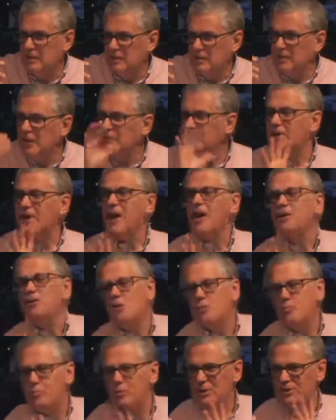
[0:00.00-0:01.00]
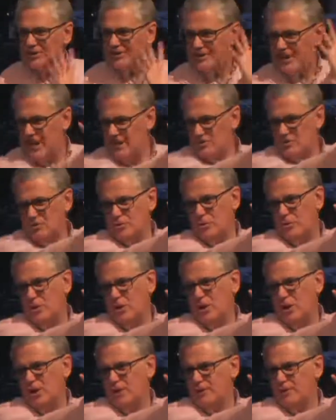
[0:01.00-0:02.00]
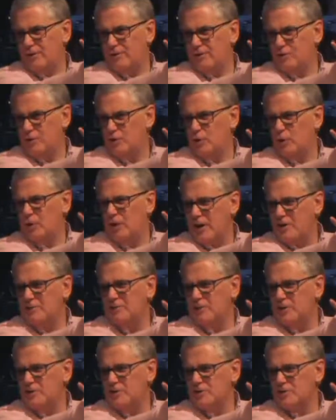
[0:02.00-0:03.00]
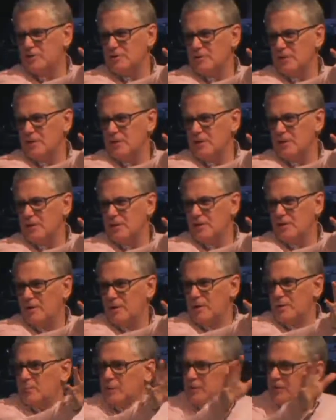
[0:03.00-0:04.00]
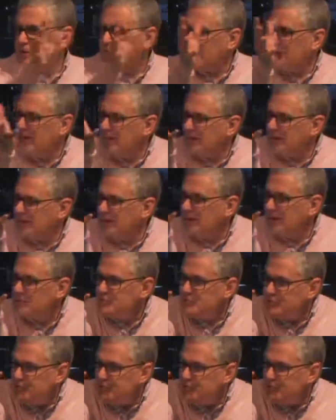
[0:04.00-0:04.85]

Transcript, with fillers: Not the kind you present to God through your efforts, but the kind that comes